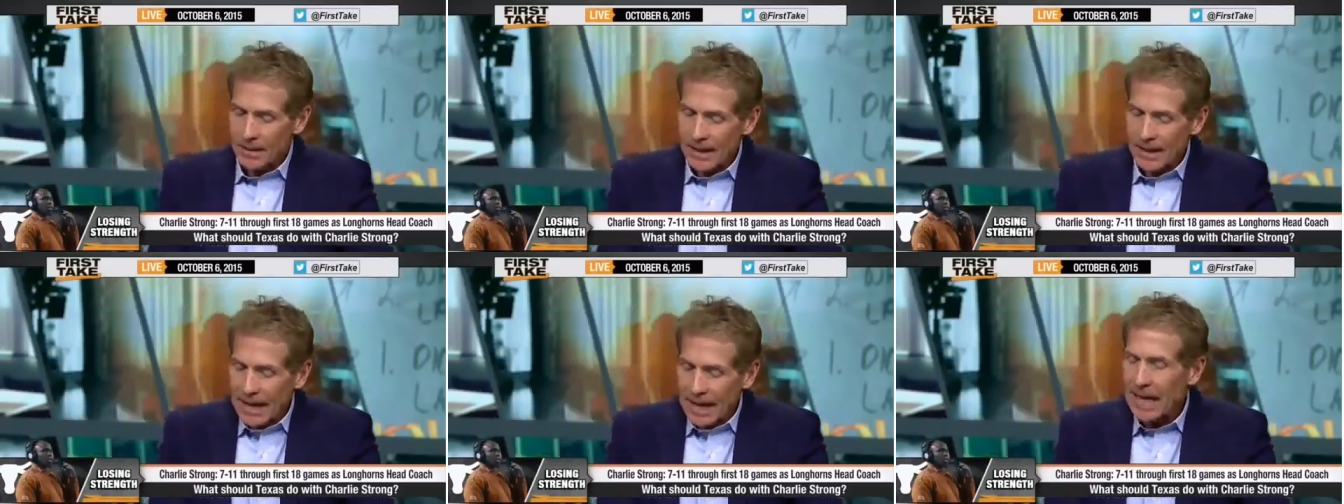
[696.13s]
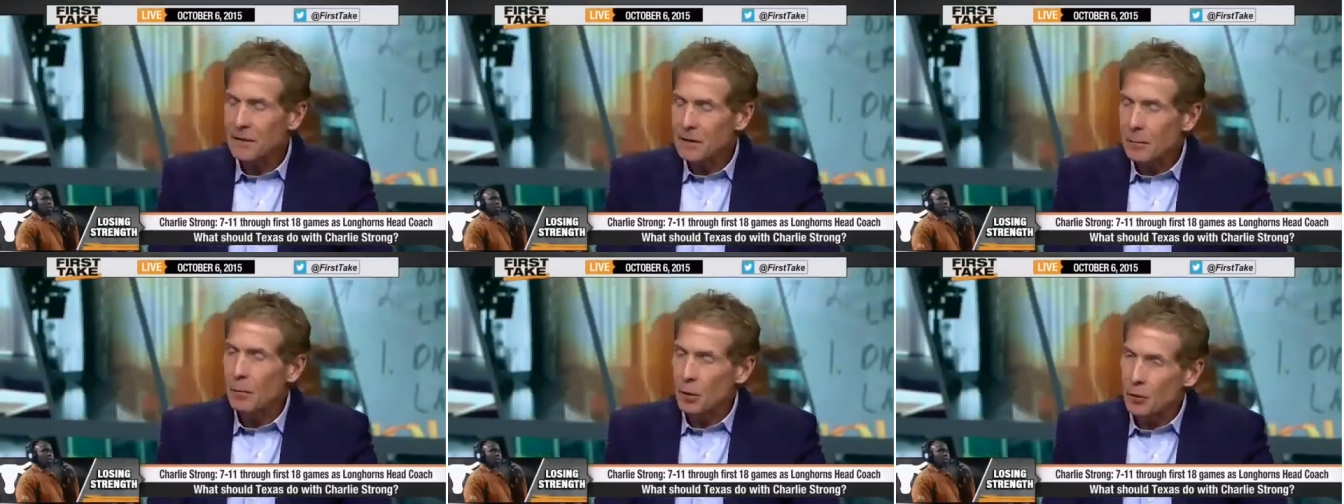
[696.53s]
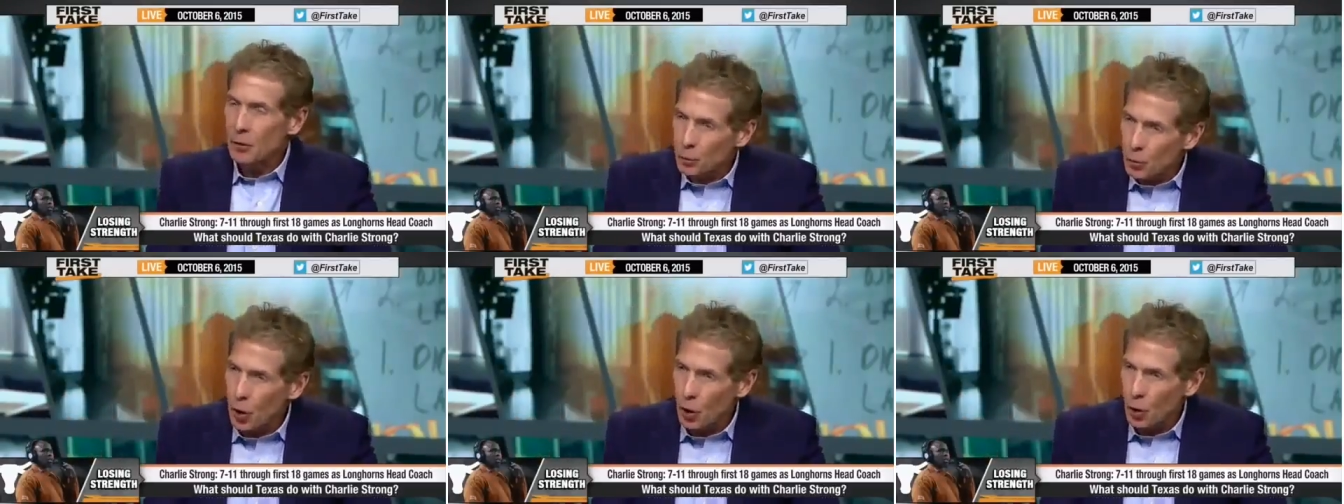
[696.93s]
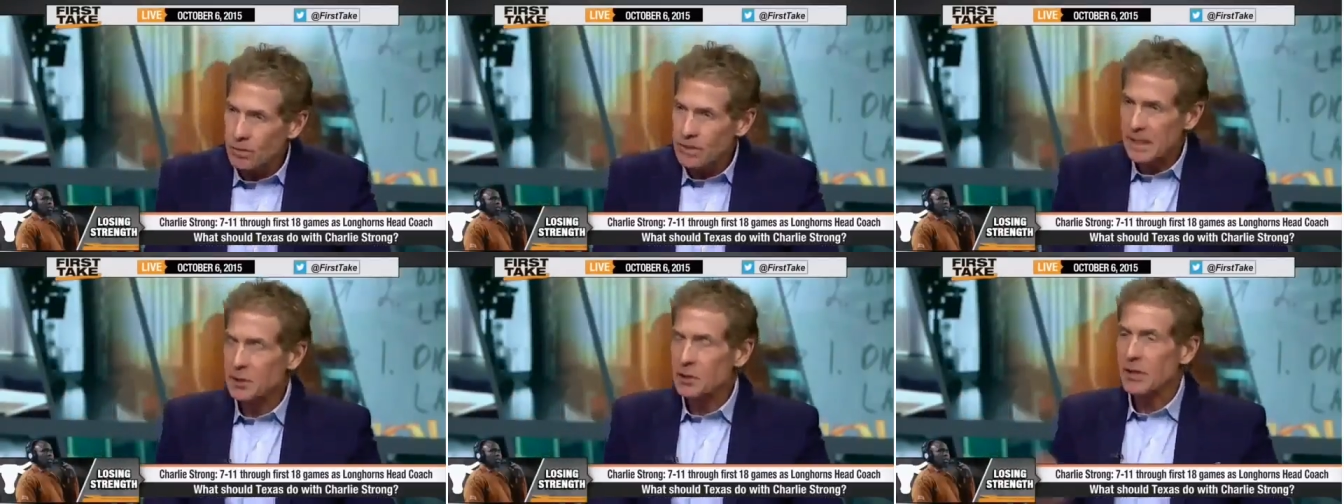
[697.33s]
They had them on the
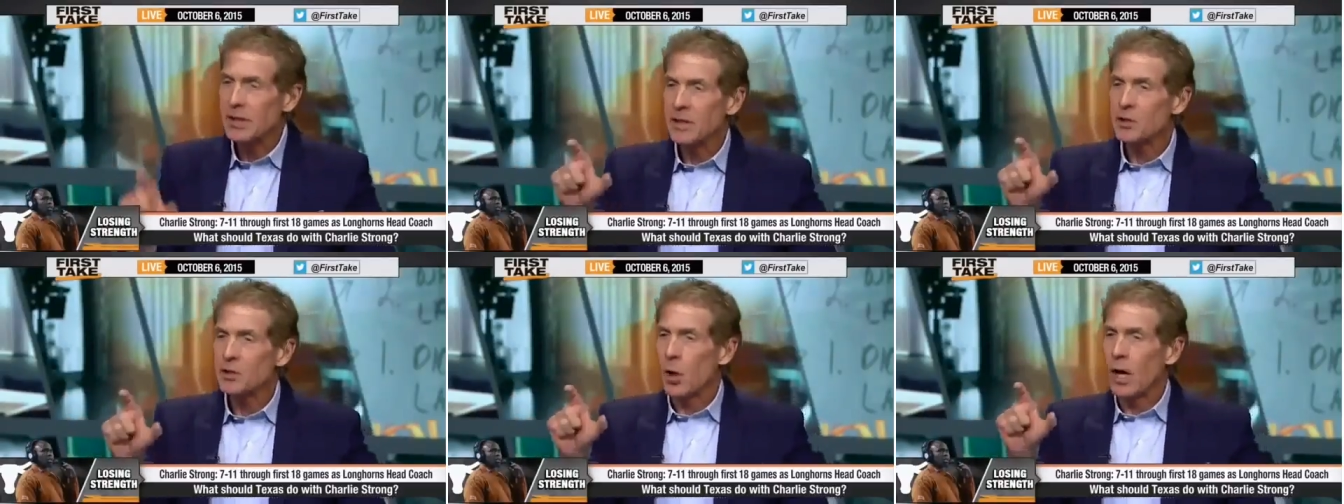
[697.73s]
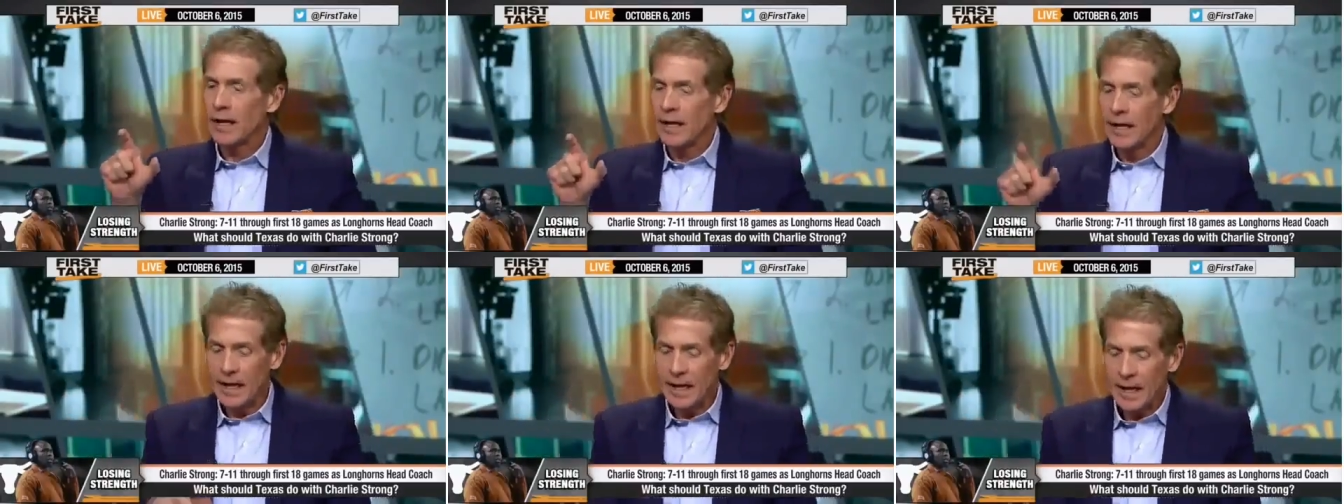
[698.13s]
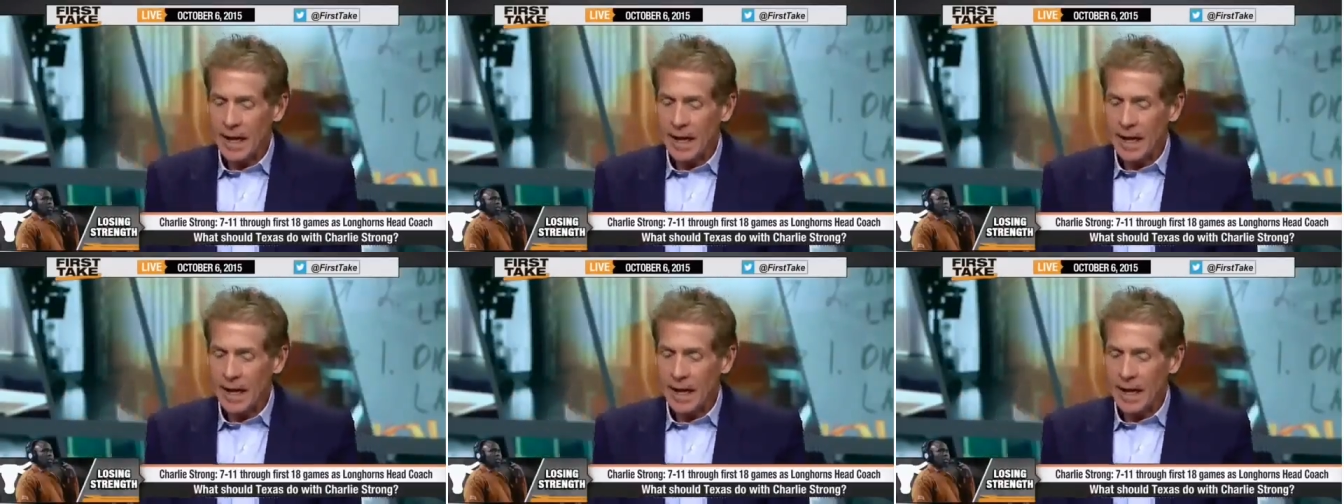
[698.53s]
ropes. That's why.